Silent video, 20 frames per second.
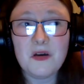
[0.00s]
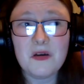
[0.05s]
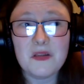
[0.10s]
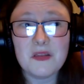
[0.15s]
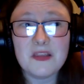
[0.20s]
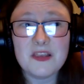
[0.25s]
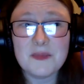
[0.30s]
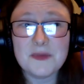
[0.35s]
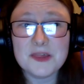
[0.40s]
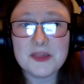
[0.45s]
what
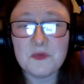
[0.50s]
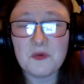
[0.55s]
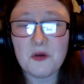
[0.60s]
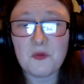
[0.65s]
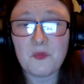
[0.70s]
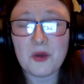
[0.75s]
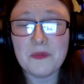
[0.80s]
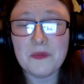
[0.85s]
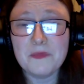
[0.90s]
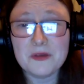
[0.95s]
especially
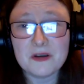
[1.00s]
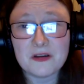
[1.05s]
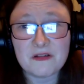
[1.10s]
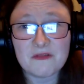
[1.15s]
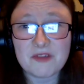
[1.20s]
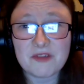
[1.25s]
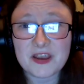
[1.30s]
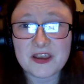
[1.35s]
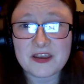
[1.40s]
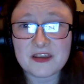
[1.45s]
what women
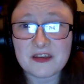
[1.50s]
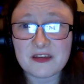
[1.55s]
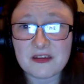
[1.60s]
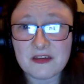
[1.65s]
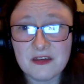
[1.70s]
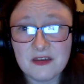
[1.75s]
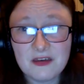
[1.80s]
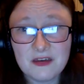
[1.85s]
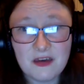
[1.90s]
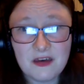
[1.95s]
are writing
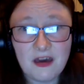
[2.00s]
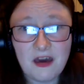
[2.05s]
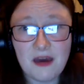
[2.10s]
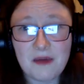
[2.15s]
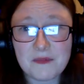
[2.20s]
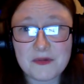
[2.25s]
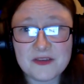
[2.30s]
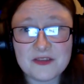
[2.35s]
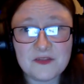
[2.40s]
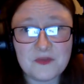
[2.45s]

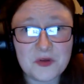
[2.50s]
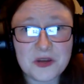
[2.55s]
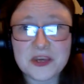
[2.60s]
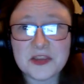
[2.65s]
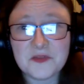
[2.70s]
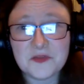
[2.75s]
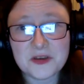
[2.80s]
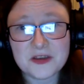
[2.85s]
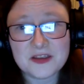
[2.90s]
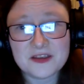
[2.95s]
um, in
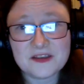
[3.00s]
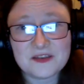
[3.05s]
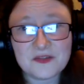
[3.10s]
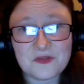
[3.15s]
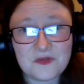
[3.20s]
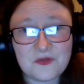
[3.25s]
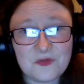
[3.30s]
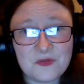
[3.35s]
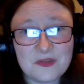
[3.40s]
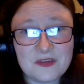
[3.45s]

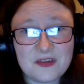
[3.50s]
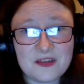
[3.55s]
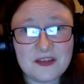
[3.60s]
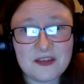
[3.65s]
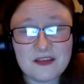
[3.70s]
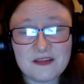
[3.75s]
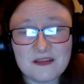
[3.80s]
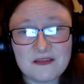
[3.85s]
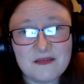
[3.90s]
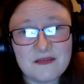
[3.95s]
2022,
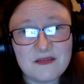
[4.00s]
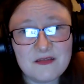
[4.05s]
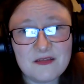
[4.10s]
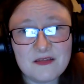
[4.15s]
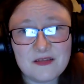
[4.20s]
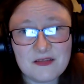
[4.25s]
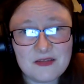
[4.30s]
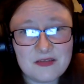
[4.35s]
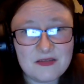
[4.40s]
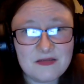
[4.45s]
then
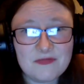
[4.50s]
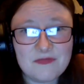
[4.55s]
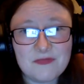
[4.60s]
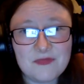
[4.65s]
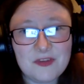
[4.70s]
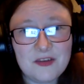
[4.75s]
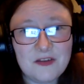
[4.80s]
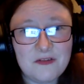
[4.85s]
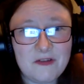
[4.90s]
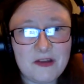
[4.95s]

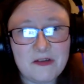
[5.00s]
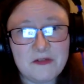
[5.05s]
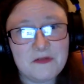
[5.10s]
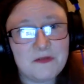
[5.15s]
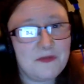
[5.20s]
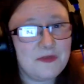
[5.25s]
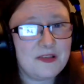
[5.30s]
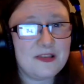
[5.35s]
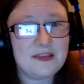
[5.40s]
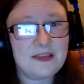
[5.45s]
you're
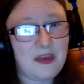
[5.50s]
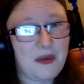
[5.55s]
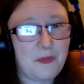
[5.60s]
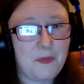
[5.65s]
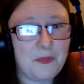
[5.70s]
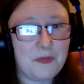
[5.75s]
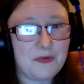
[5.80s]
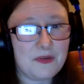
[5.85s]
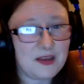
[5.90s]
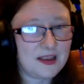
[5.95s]
out of step,
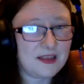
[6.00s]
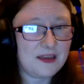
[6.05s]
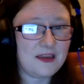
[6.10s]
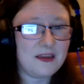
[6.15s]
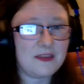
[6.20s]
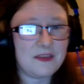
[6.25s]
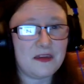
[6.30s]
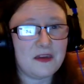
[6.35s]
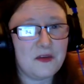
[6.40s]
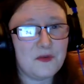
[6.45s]

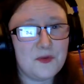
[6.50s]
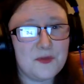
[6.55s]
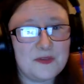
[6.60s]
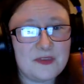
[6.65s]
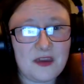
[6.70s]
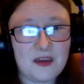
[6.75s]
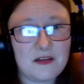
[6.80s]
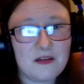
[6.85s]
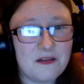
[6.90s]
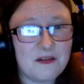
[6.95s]
I, think, with
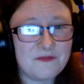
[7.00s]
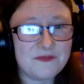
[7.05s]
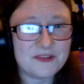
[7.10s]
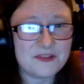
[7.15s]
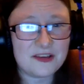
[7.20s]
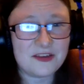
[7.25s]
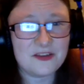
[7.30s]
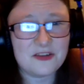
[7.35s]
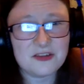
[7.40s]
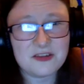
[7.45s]
that
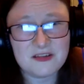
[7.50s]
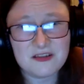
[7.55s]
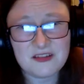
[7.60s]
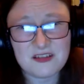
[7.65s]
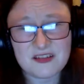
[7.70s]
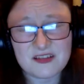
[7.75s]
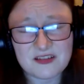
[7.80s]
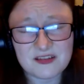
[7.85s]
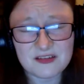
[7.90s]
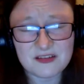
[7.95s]
conversation.
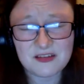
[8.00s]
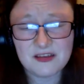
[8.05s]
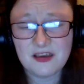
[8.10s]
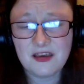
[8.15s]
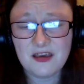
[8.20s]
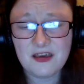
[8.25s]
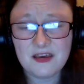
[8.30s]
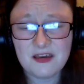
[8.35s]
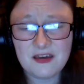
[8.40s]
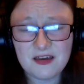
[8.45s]
And
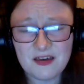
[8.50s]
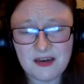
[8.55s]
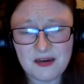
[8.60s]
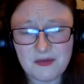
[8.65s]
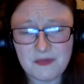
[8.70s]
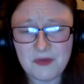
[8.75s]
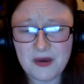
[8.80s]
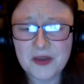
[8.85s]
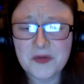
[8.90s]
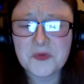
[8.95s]

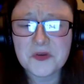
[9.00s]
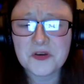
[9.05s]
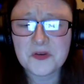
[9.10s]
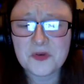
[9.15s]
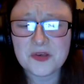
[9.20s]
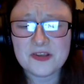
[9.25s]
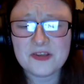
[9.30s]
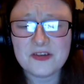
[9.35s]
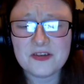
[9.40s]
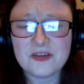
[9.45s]
um, I would
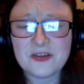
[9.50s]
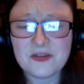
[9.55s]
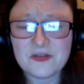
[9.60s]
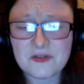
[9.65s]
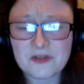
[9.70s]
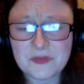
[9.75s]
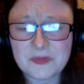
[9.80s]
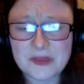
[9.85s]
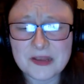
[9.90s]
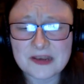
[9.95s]
question
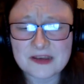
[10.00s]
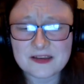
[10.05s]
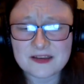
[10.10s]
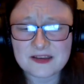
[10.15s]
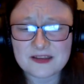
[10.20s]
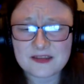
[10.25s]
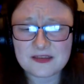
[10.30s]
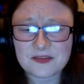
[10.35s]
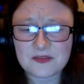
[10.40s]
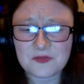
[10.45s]
your
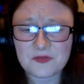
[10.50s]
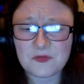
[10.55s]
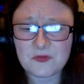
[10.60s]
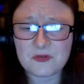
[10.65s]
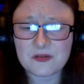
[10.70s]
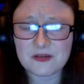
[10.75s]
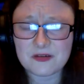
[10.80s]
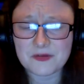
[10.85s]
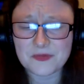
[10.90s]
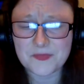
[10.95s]
ability to
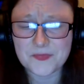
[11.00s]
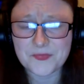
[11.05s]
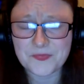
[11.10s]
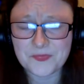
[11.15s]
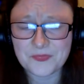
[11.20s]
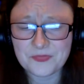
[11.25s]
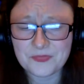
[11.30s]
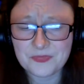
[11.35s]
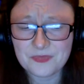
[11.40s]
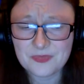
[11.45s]

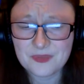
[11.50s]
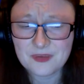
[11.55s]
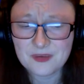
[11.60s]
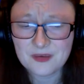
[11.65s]
um,